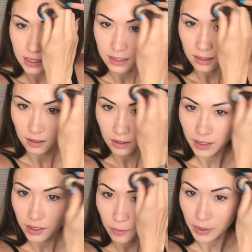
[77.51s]
This is a
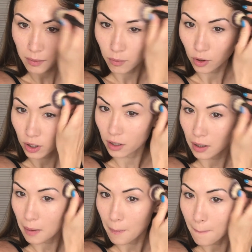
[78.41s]
little bit
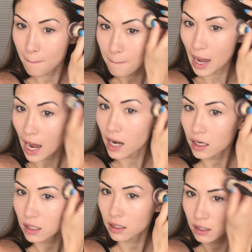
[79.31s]
more matte
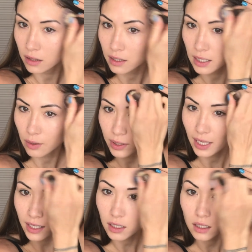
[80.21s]
than I would
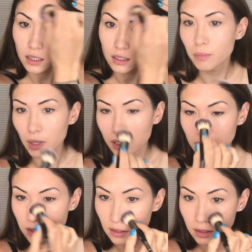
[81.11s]
like, but
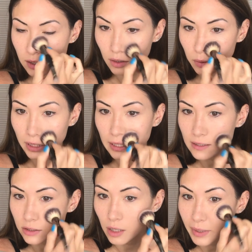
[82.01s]
it did a really
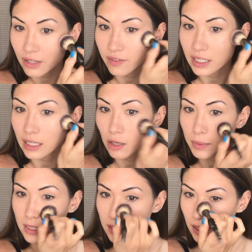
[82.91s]
nice job evening out
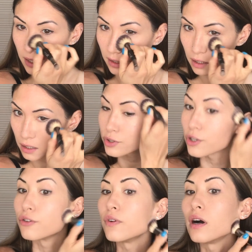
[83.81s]
my skin
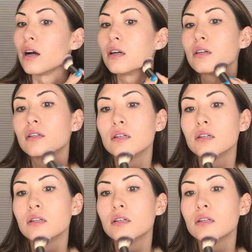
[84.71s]
so far.